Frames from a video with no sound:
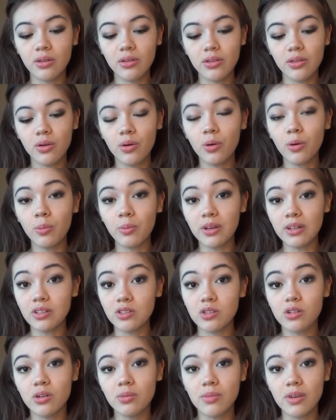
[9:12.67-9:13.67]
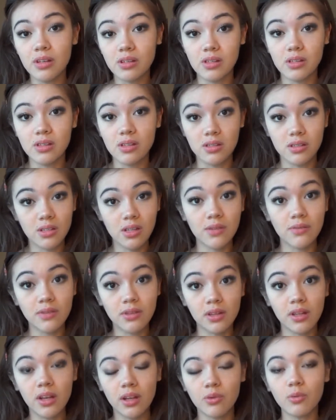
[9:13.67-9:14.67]
the whole mixture mixes
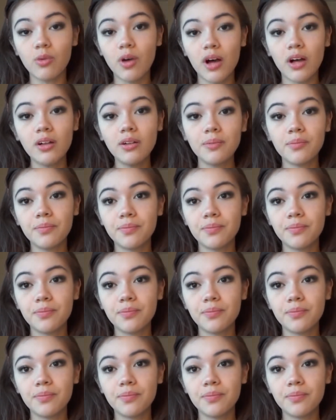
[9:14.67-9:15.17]
evenly and well.